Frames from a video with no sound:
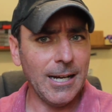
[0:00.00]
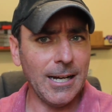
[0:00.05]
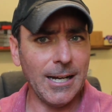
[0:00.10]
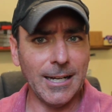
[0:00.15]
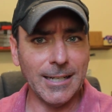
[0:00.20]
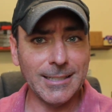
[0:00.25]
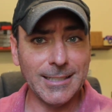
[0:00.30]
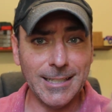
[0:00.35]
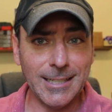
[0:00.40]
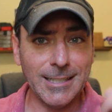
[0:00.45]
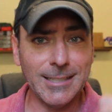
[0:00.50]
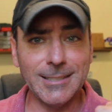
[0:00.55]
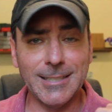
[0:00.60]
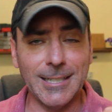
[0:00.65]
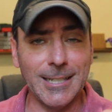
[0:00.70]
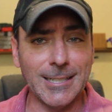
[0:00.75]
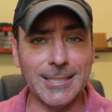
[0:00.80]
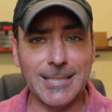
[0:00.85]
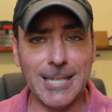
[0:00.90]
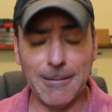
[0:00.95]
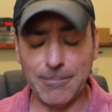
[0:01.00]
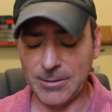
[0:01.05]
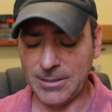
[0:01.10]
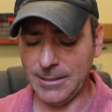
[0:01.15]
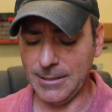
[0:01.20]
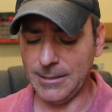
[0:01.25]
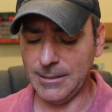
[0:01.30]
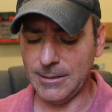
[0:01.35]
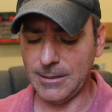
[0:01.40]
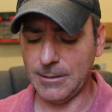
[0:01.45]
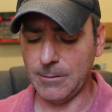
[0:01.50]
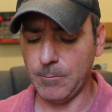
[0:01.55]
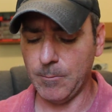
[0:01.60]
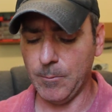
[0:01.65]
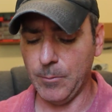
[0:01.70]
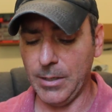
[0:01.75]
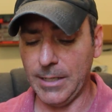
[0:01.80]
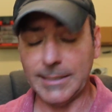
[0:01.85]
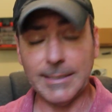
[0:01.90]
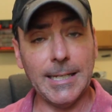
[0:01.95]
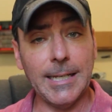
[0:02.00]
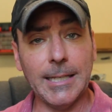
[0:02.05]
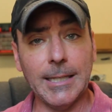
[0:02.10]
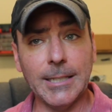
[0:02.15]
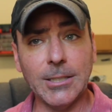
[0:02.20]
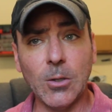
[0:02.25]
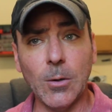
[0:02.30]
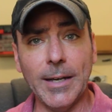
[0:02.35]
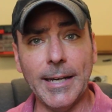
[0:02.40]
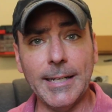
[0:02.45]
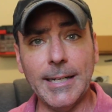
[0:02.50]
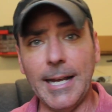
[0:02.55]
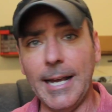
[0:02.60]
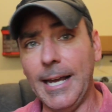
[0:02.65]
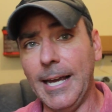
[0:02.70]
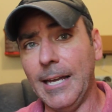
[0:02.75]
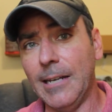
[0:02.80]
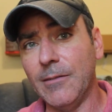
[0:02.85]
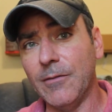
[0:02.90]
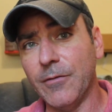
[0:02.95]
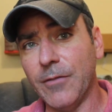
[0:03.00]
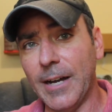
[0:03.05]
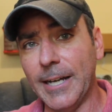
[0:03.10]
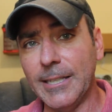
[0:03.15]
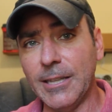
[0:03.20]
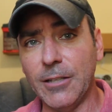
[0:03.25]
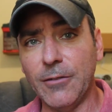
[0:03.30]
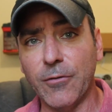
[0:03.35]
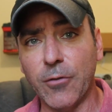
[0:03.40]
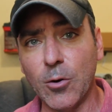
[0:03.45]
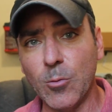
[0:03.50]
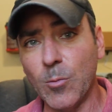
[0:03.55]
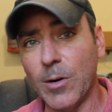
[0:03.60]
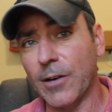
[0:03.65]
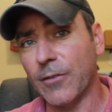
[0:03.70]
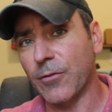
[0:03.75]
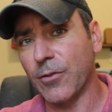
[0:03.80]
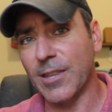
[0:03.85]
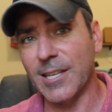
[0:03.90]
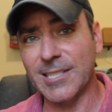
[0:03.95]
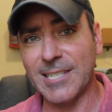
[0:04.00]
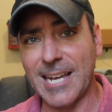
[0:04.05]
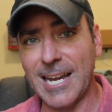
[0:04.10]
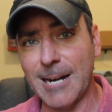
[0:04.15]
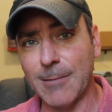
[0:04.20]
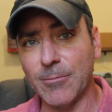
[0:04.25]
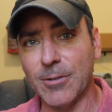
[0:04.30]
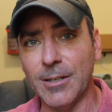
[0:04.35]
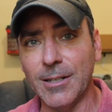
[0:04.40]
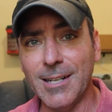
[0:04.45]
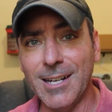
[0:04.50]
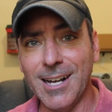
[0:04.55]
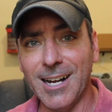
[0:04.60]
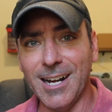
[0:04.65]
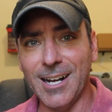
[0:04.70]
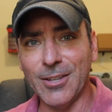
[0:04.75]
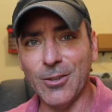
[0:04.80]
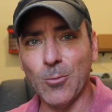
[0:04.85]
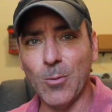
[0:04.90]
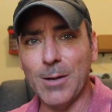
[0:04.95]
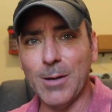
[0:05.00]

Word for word: uh, gigs it accepts is, but uh, let's go ahead and find the firmware for this camera on the